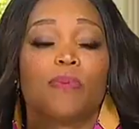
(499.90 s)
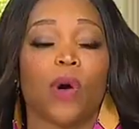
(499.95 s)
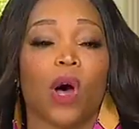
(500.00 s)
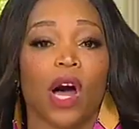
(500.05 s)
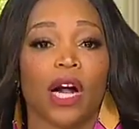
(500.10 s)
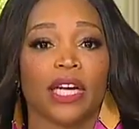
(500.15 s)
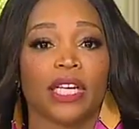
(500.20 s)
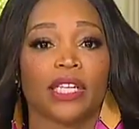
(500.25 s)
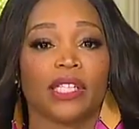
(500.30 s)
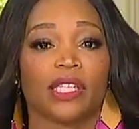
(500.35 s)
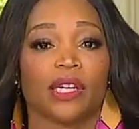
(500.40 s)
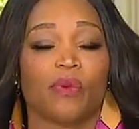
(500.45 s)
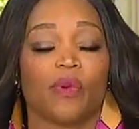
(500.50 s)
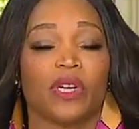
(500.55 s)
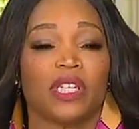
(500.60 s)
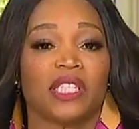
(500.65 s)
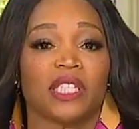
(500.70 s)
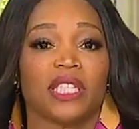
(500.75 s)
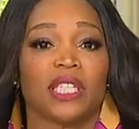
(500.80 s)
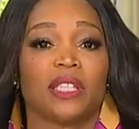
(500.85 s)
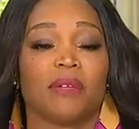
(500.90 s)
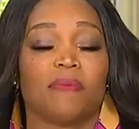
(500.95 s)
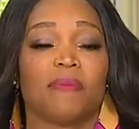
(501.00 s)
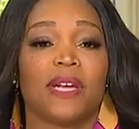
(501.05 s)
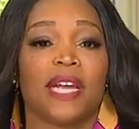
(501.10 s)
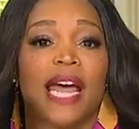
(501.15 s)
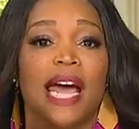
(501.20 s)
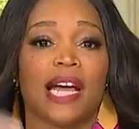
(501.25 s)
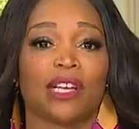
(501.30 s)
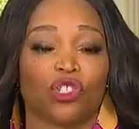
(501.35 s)
bodies. I want to see
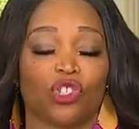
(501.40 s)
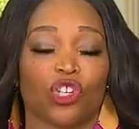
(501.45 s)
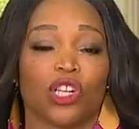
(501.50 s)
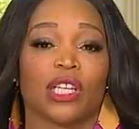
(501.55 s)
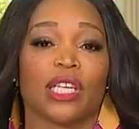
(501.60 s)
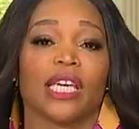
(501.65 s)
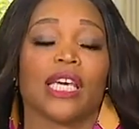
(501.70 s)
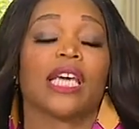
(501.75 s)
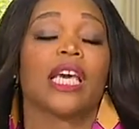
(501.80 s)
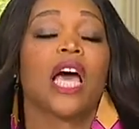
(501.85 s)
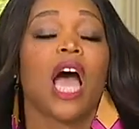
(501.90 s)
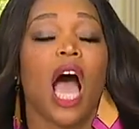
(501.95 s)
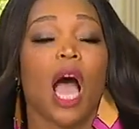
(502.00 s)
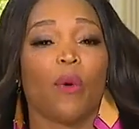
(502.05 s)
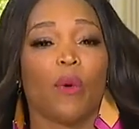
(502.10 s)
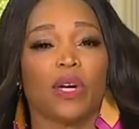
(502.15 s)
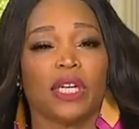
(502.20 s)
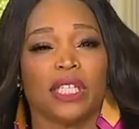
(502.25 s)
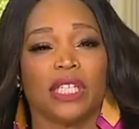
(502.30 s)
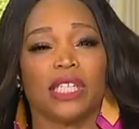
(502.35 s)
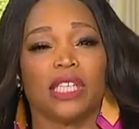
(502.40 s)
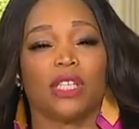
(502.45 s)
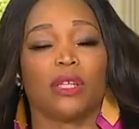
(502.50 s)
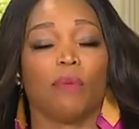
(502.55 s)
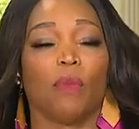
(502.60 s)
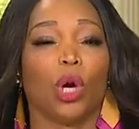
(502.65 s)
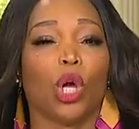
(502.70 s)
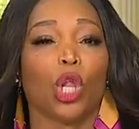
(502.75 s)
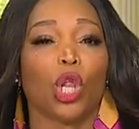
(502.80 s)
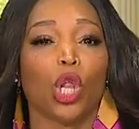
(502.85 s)
them nationally, I want to see
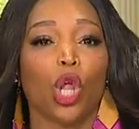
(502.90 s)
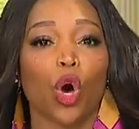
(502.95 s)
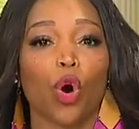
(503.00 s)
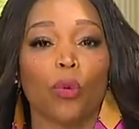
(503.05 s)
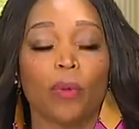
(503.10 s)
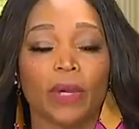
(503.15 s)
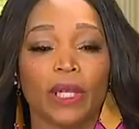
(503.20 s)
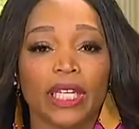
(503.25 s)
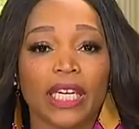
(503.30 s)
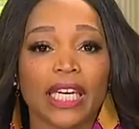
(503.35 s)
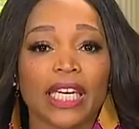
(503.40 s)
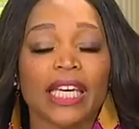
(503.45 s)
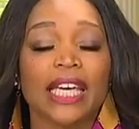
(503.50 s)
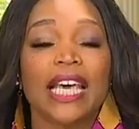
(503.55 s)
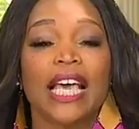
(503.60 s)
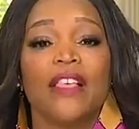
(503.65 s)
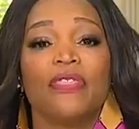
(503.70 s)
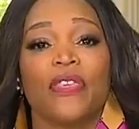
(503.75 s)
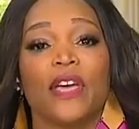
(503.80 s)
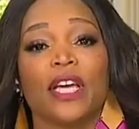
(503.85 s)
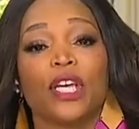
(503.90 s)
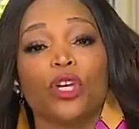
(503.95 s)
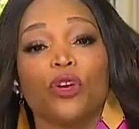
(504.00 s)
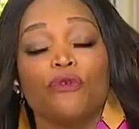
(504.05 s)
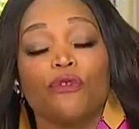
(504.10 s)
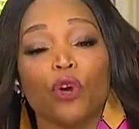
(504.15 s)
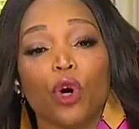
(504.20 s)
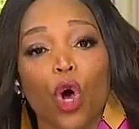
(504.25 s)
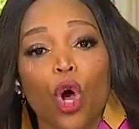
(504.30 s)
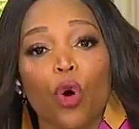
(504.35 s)
them globally. Thank
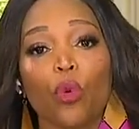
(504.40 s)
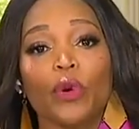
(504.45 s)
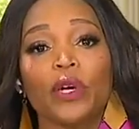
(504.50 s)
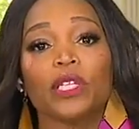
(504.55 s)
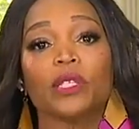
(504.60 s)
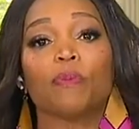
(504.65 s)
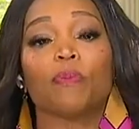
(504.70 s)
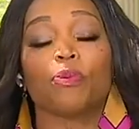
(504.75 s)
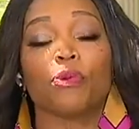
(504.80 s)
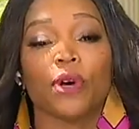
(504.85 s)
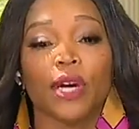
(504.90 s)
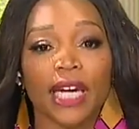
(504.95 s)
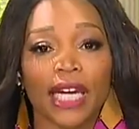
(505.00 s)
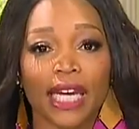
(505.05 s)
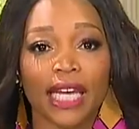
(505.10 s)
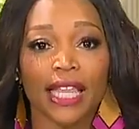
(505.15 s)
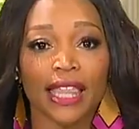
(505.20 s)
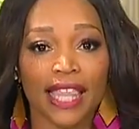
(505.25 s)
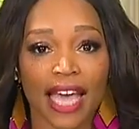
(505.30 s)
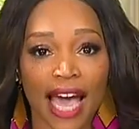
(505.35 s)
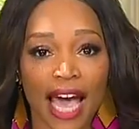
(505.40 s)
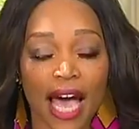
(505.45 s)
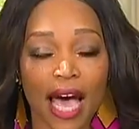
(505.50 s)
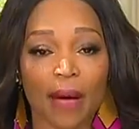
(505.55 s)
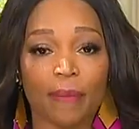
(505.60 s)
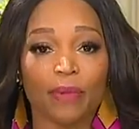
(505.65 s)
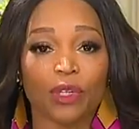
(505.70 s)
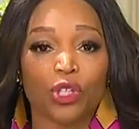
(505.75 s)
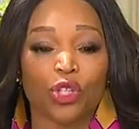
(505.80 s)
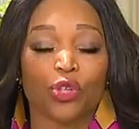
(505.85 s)
you for always bringing
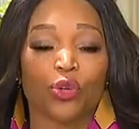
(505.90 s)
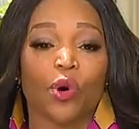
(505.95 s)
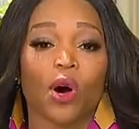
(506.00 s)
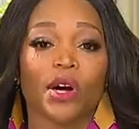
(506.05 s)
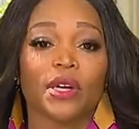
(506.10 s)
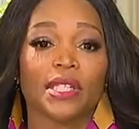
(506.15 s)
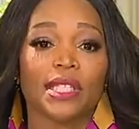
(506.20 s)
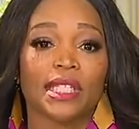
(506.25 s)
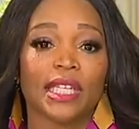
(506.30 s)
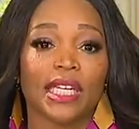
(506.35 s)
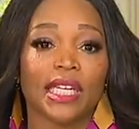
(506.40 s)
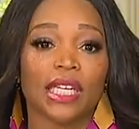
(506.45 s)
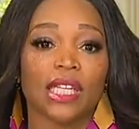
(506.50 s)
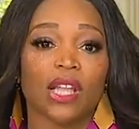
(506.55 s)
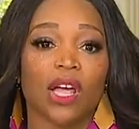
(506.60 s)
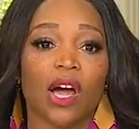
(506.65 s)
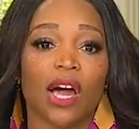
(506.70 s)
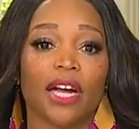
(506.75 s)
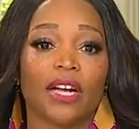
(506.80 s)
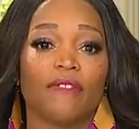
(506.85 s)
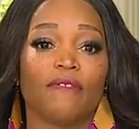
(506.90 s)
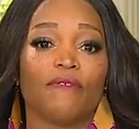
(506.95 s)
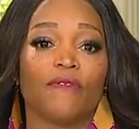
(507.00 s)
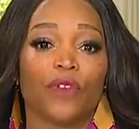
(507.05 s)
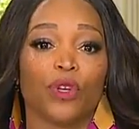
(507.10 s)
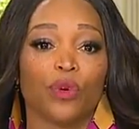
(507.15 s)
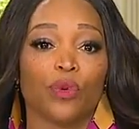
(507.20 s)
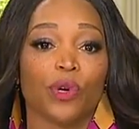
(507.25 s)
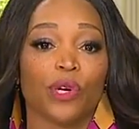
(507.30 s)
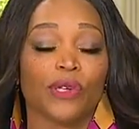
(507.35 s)
them to our Cityline
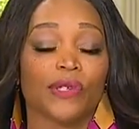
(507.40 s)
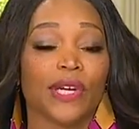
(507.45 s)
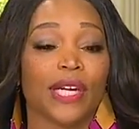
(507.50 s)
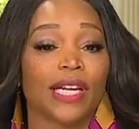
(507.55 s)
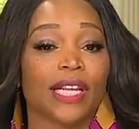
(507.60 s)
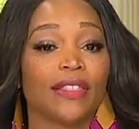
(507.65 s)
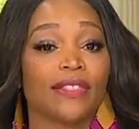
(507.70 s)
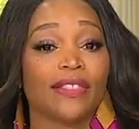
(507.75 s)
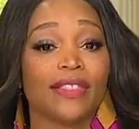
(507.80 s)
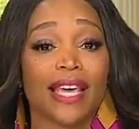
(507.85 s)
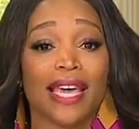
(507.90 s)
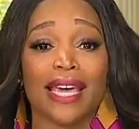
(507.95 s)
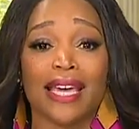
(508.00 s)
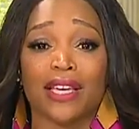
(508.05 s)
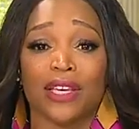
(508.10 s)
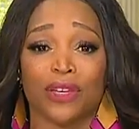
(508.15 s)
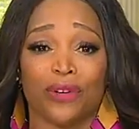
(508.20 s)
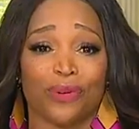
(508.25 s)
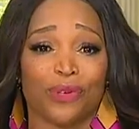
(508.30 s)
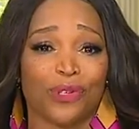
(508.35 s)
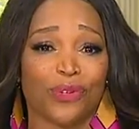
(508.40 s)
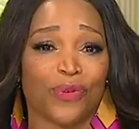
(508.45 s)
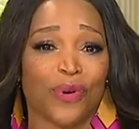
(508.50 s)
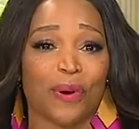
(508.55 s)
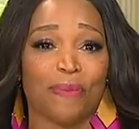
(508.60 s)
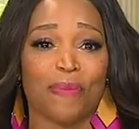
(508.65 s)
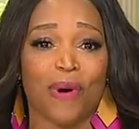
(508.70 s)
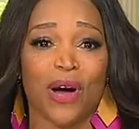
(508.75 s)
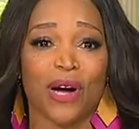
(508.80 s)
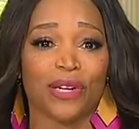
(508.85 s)
viewers, and a thank you to
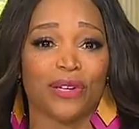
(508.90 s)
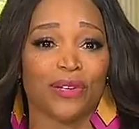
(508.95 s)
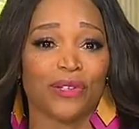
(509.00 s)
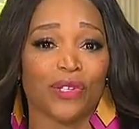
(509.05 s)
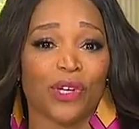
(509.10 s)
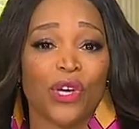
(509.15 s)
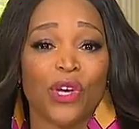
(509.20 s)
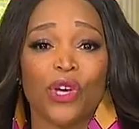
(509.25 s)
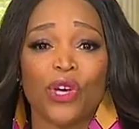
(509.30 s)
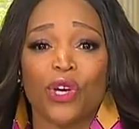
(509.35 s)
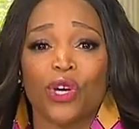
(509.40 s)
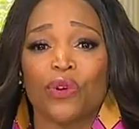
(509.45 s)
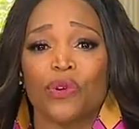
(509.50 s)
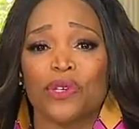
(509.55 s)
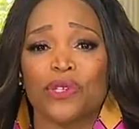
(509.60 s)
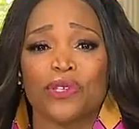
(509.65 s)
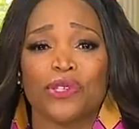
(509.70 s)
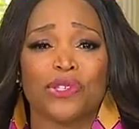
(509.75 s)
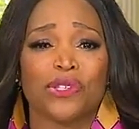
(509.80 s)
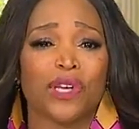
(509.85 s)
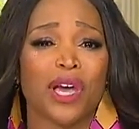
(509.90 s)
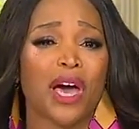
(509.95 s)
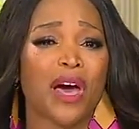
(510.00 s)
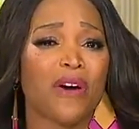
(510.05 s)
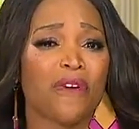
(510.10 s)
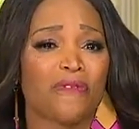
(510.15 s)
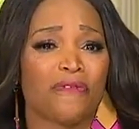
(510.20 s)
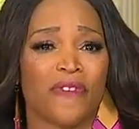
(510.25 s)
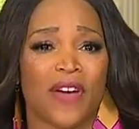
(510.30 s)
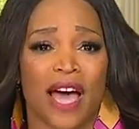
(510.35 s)
our models who are
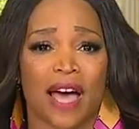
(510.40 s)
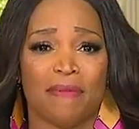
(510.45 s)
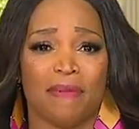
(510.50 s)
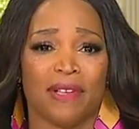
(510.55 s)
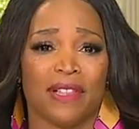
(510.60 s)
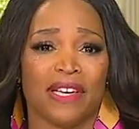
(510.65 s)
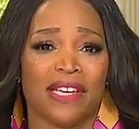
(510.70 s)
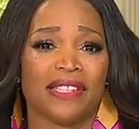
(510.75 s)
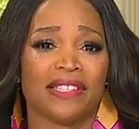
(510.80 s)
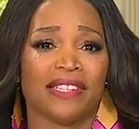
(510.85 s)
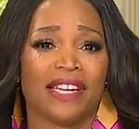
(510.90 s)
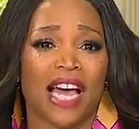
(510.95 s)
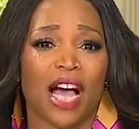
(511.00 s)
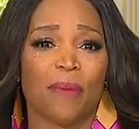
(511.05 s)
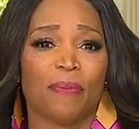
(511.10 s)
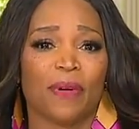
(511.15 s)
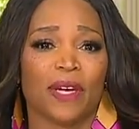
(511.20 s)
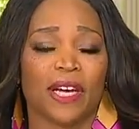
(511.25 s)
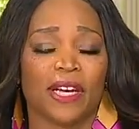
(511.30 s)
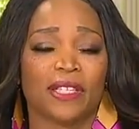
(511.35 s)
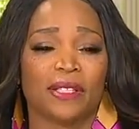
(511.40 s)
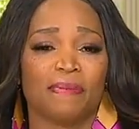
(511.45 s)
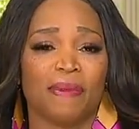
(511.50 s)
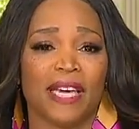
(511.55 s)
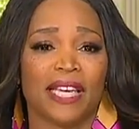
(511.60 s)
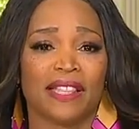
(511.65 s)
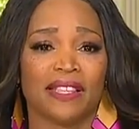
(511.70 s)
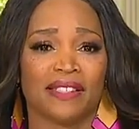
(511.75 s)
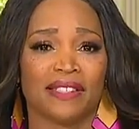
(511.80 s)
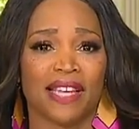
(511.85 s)
so fabulous and helping us
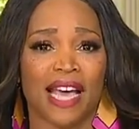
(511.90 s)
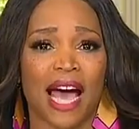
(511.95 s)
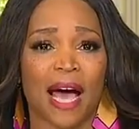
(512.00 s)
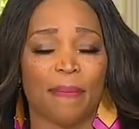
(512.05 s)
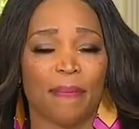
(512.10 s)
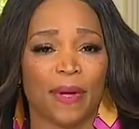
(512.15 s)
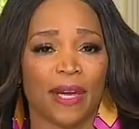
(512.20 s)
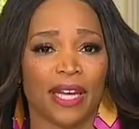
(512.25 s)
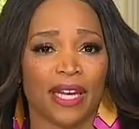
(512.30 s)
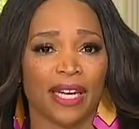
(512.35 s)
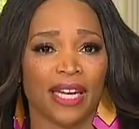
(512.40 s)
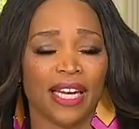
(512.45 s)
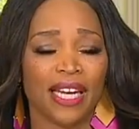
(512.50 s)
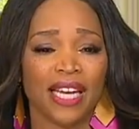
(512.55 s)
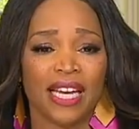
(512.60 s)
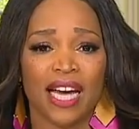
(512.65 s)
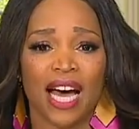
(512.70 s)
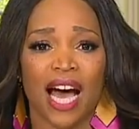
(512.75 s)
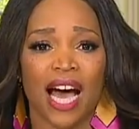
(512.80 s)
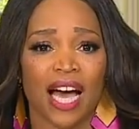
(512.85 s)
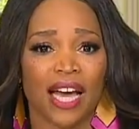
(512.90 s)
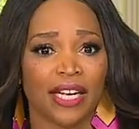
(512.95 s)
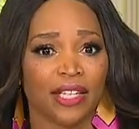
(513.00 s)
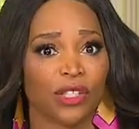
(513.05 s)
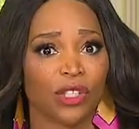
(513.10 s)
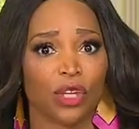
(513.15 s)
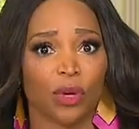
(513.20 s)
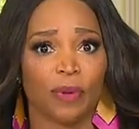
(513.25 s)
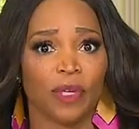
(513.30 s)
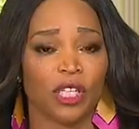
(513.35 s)
make this happen uh,
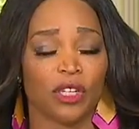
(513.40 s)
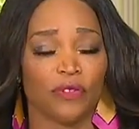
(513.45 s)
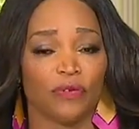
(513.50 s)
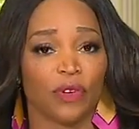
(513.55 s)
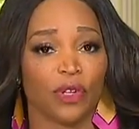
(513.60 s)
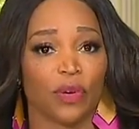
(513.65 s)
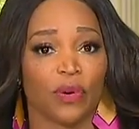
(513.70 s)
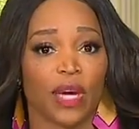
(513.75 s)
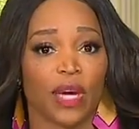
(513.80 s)
in so many different